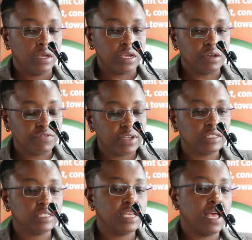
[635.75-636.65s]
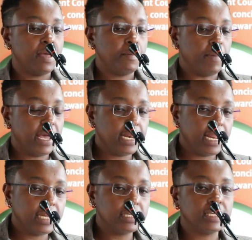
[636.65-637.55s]
invest here, buy
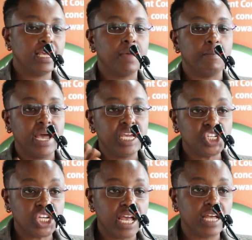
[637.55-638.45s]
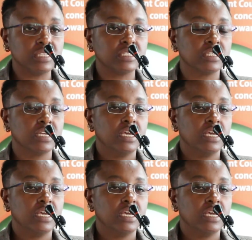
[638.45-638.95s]
land here, buy shares,